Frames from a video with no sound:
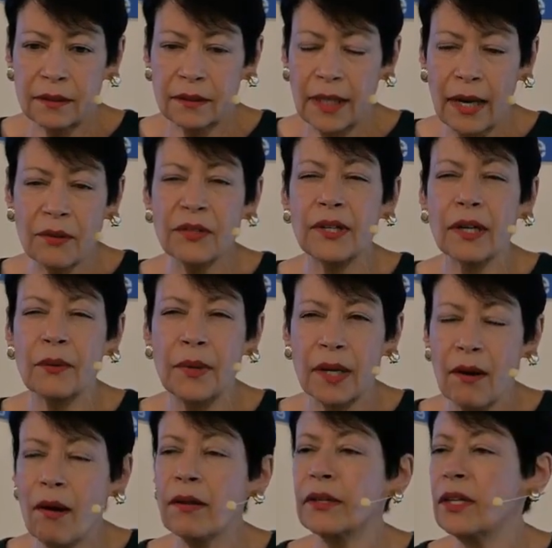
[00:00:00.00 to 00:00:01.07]
How dare we
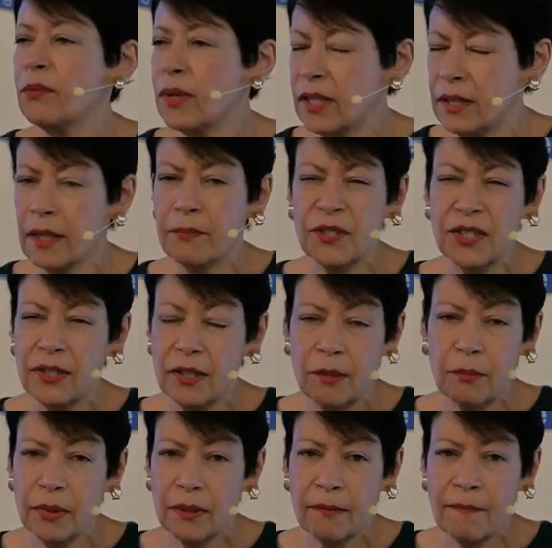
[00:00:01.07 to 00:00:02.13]
call anyone dumb
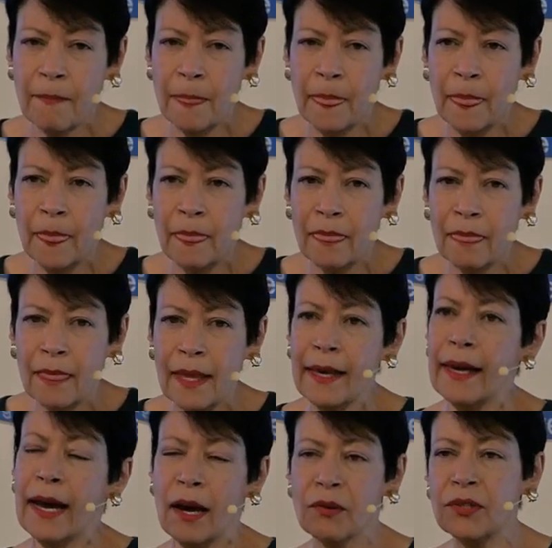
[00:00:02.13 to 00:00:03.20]
sheep?
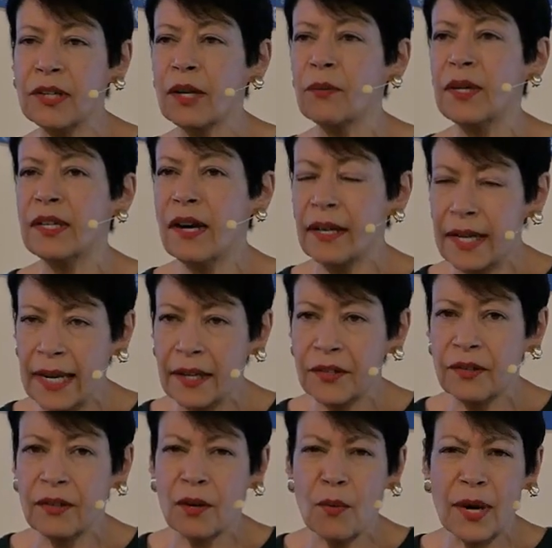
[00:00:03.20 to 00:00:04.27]
How dare we not
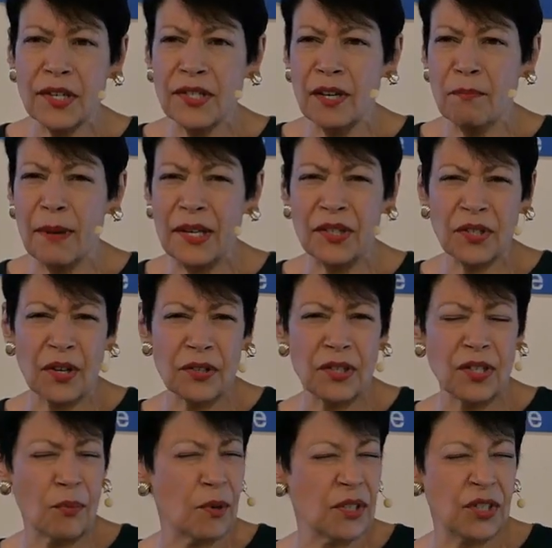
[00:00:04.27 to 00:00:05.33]
answer a question based on
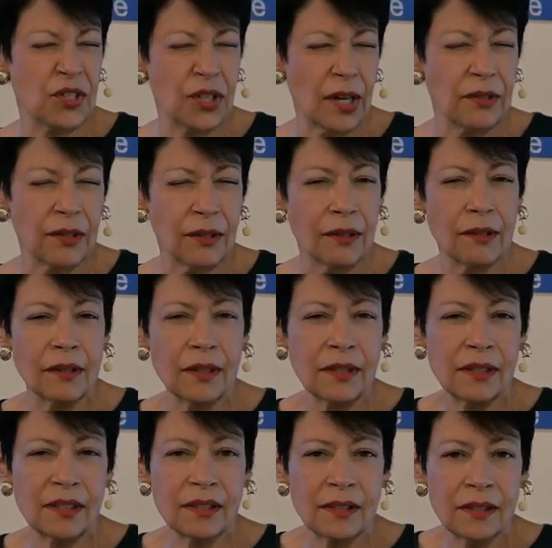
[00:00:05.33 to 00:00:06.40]
someone's gender?
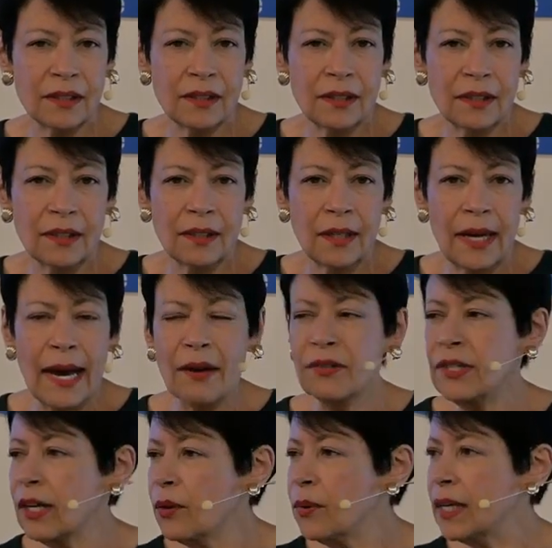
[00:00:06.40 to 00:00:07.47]
How
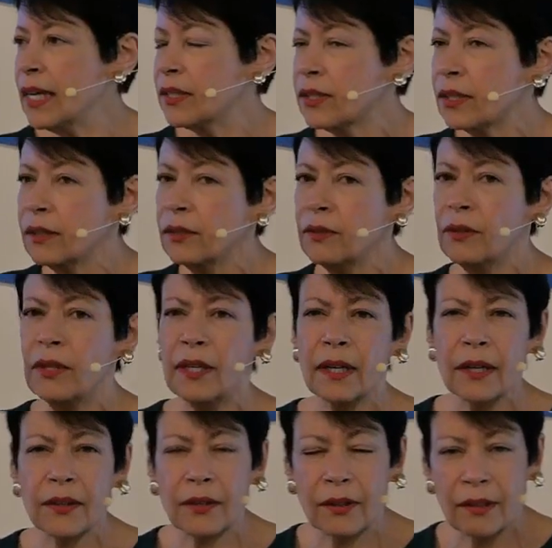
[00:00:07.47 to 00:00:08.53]
dare we exclude the
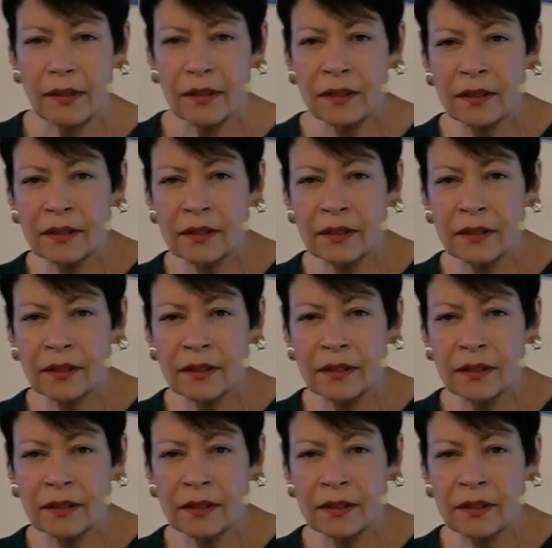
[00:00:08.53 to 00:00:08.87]
other?